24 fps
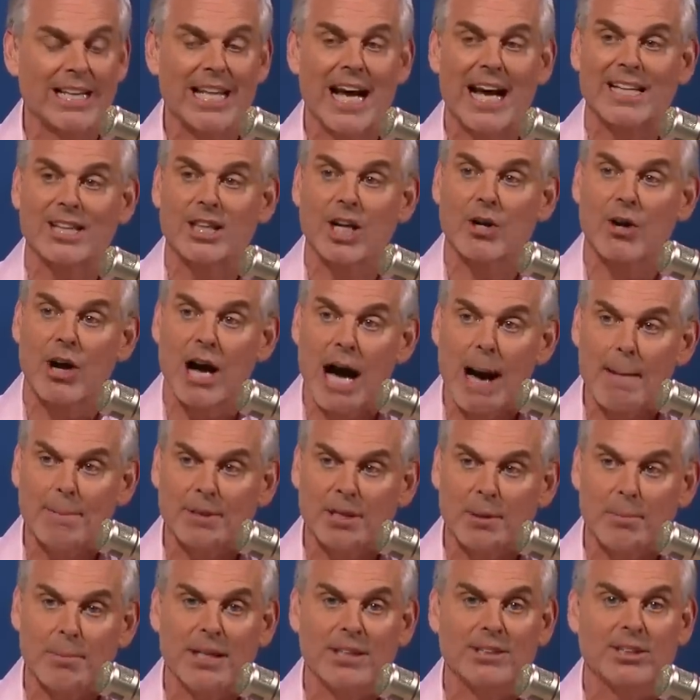I like their
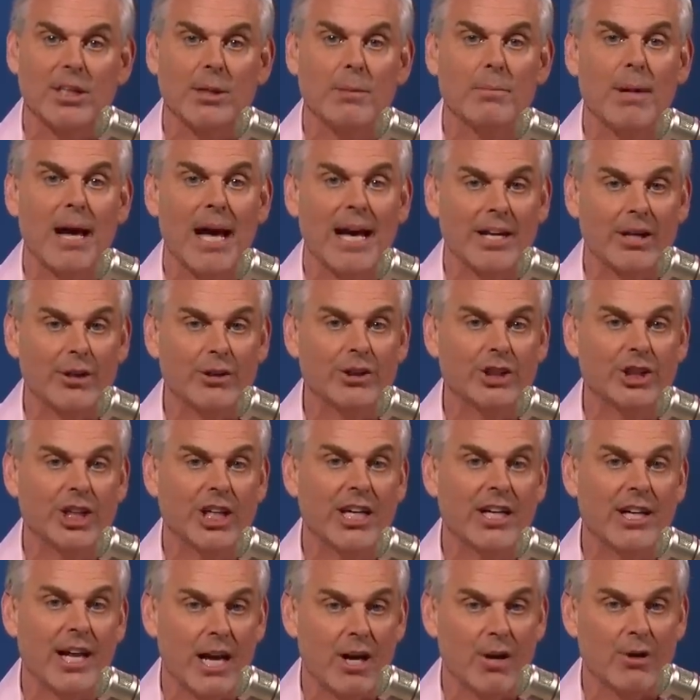optimism,
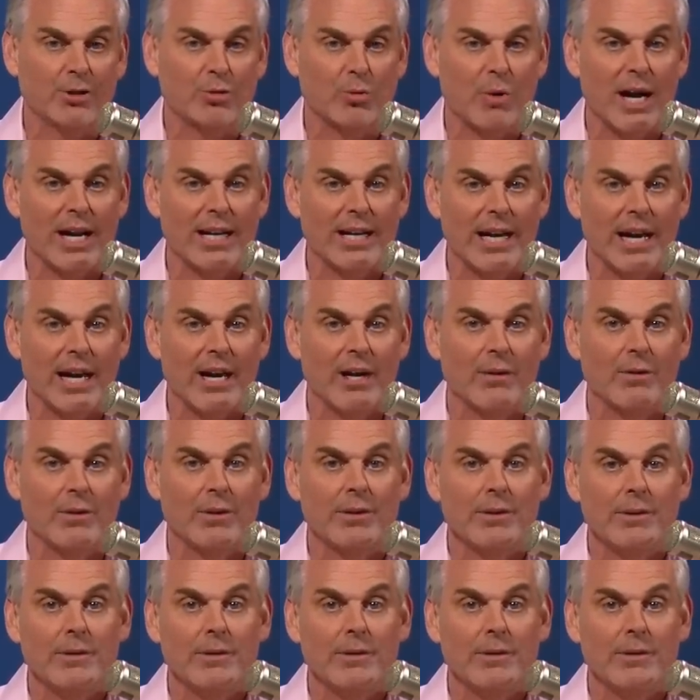energy, and health right now.